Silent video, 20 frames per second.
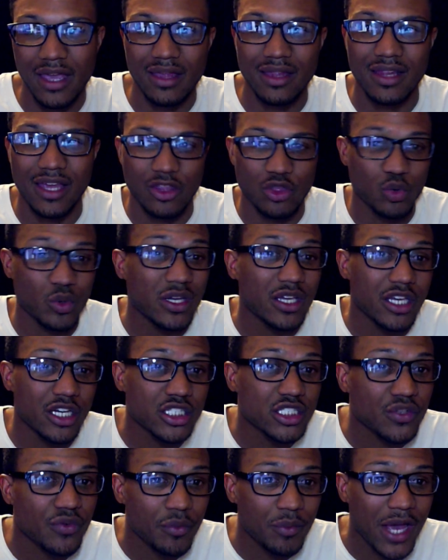like 3
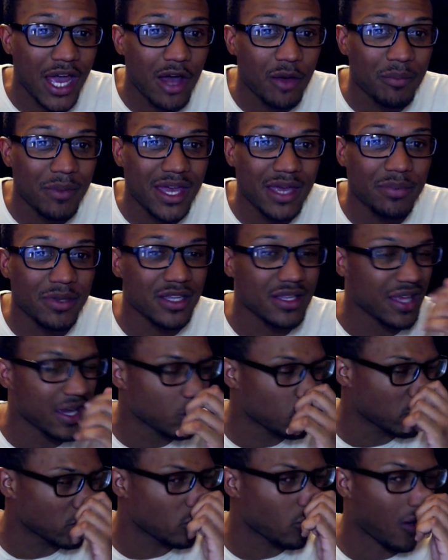years from now, maybe,
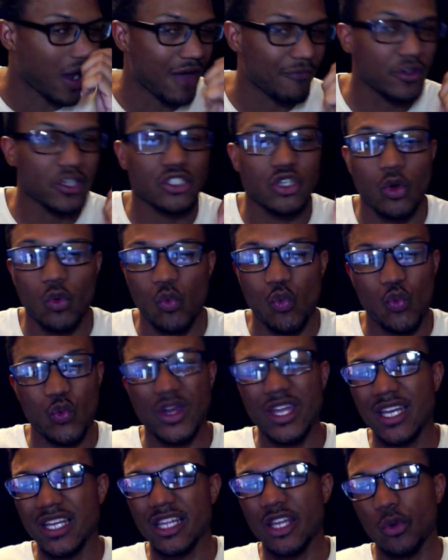like, when graphics are
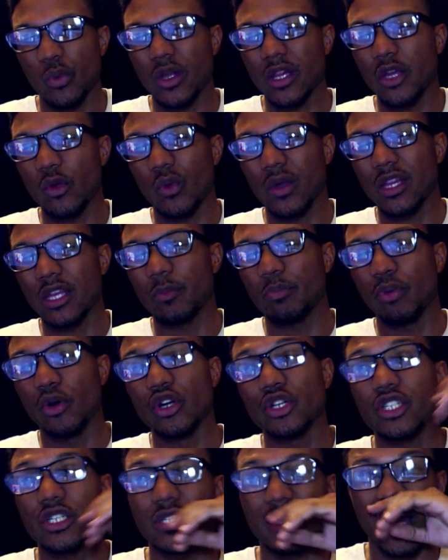really
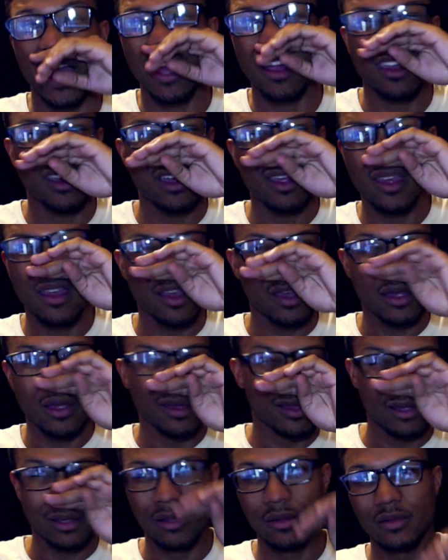pushing like
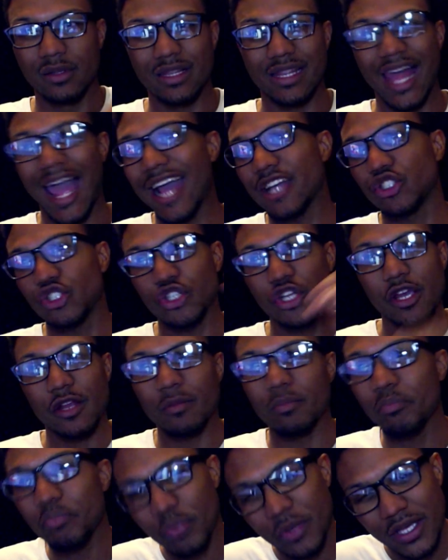last
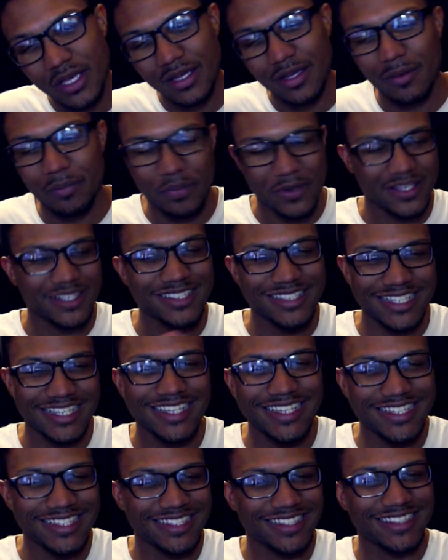gen
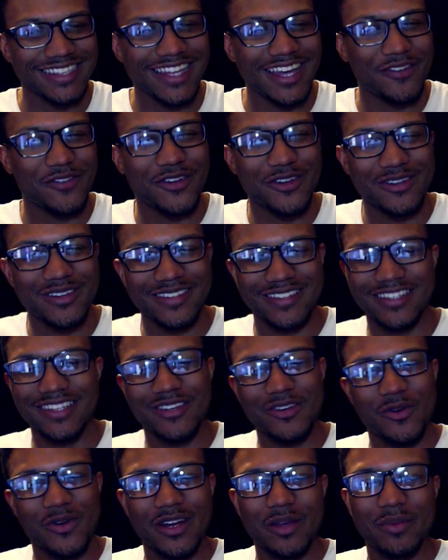PC level,
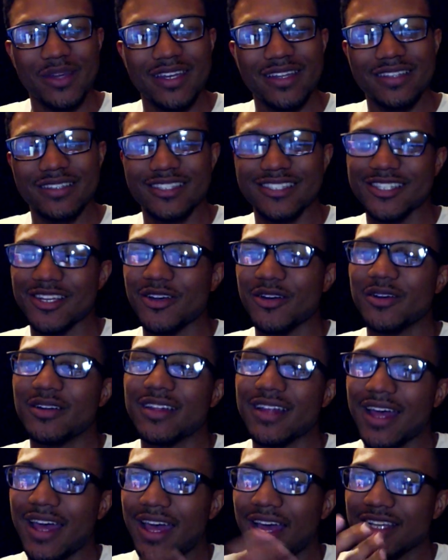you know what I mean? So
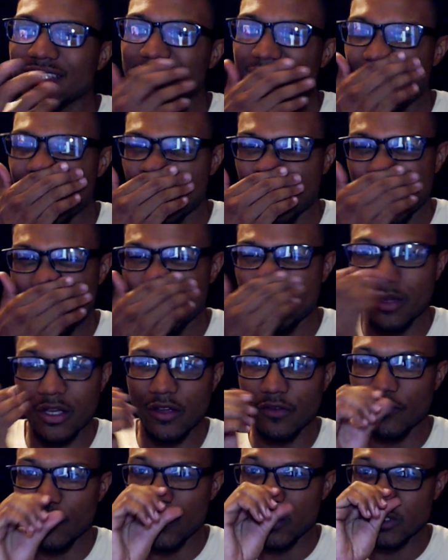that's kind of what I'm
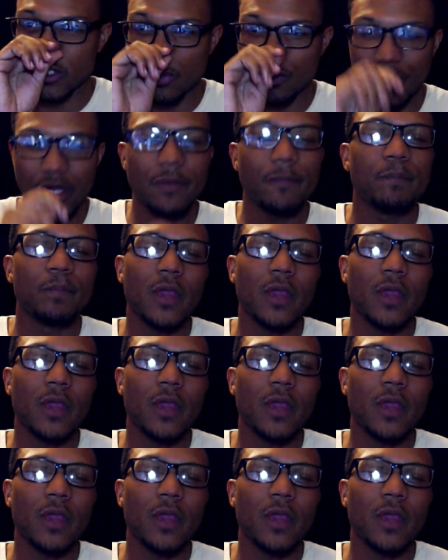looking forward to. But